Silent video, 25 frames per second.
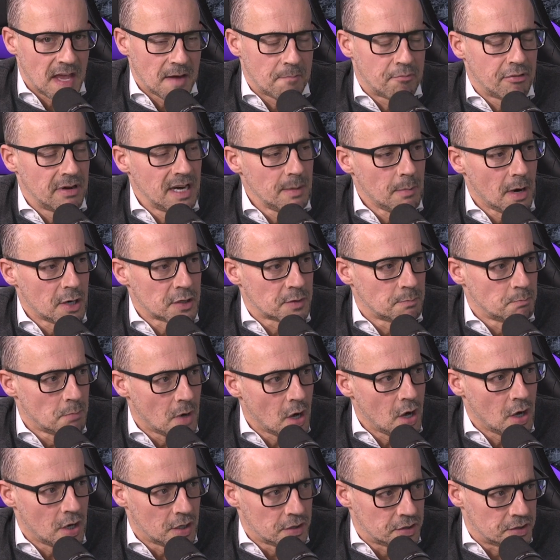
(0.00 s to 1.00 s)
pretty much
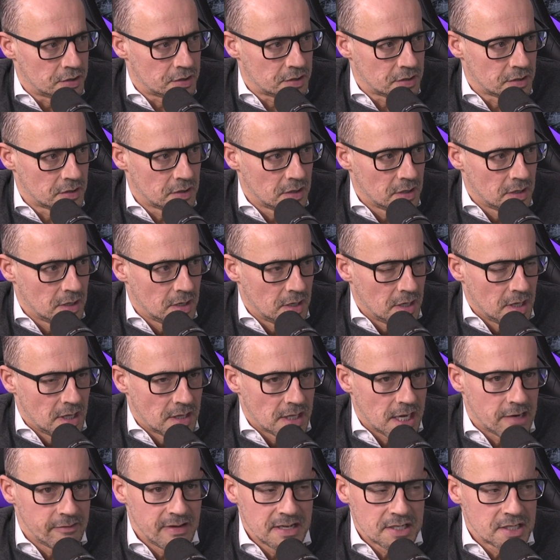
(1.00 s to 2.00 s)
merged.
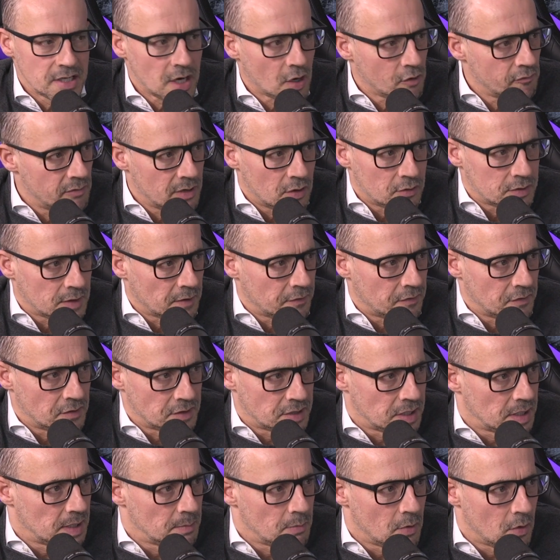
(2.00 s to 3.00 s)
There is no real difference
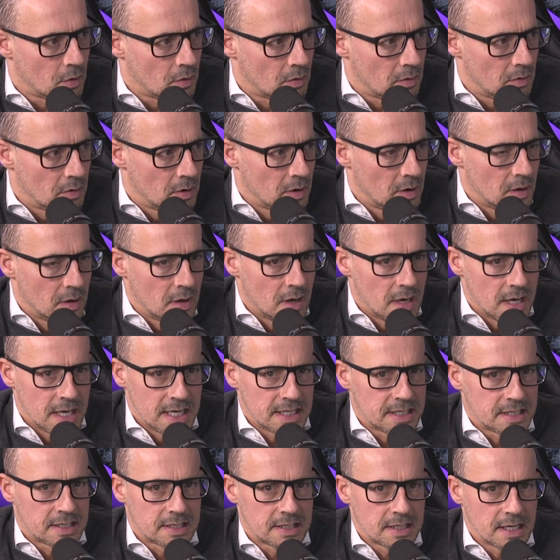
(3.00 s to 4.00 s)
anymore.
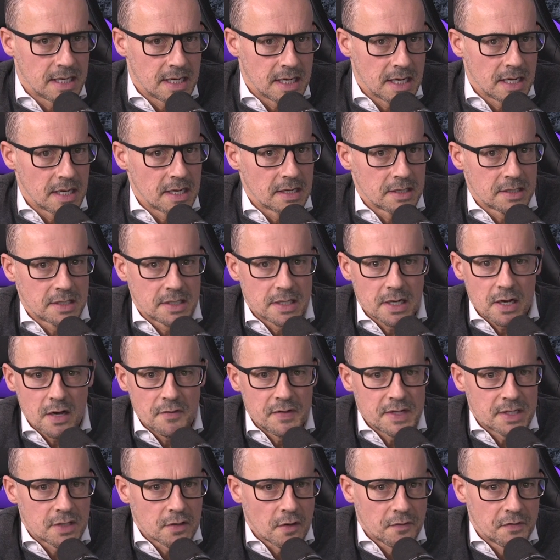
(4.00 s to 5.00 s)
It's
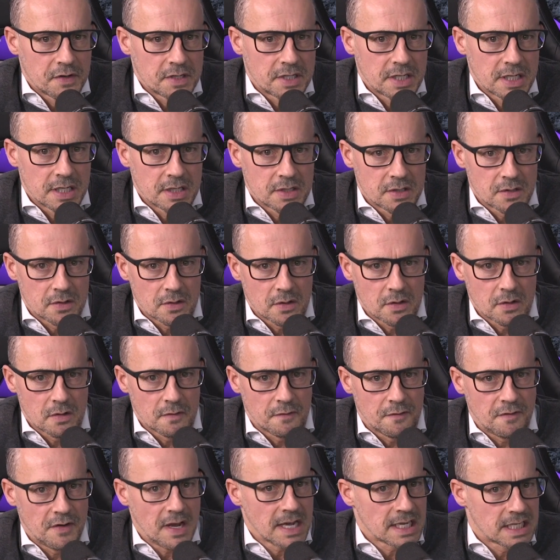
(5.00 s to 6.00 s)
serviced offices,
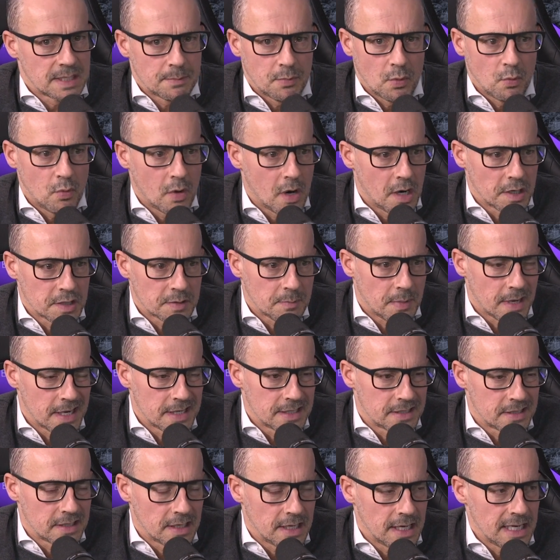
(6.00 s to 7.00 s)
flexible
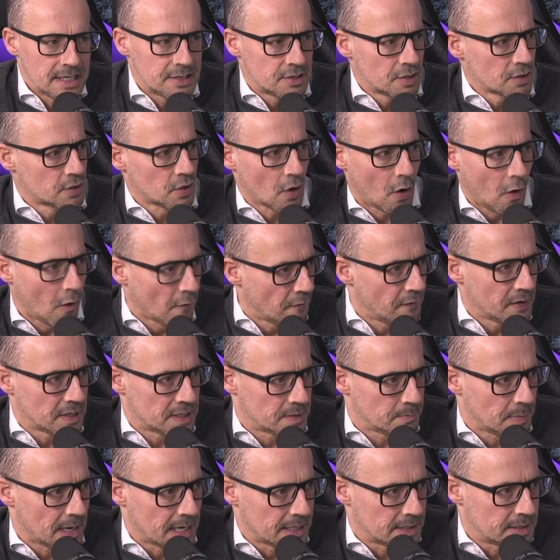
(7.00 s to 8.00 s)
workspace, it's just office
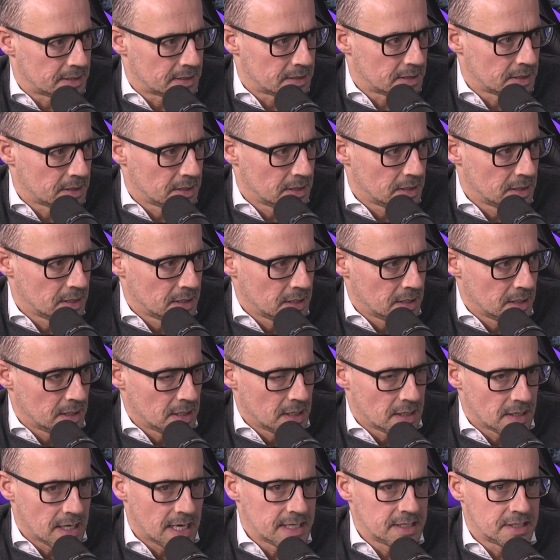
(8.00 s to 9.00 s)
space.
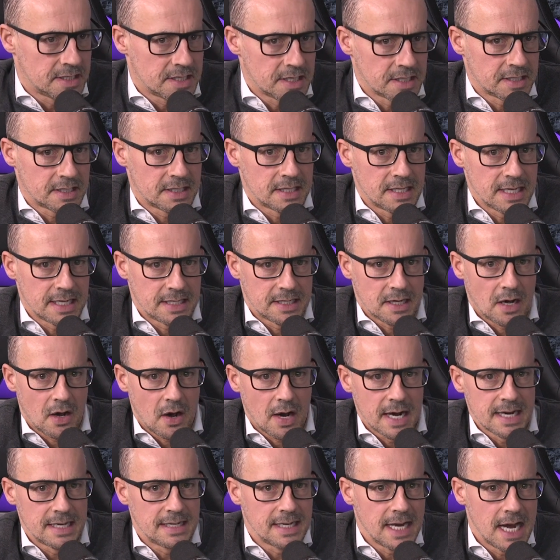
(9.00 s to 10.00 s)
There's just this
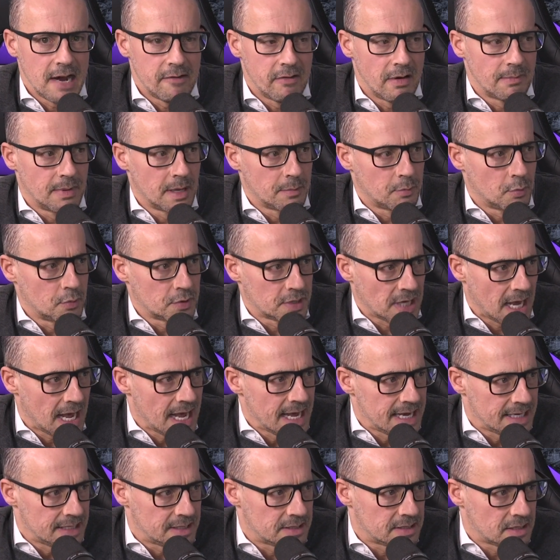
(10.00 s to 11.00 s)
idea in people's
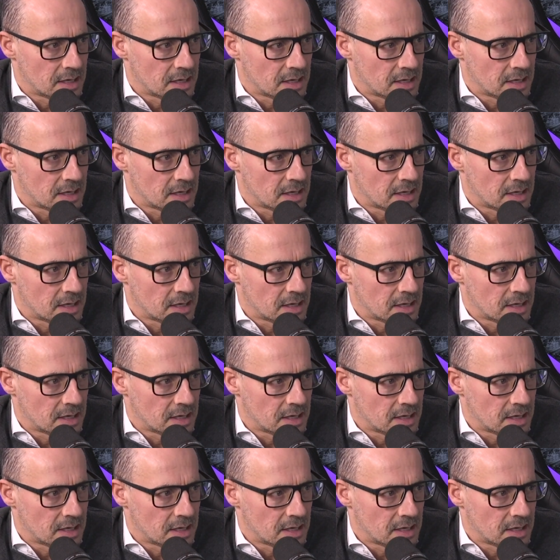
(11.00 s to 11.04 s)
heads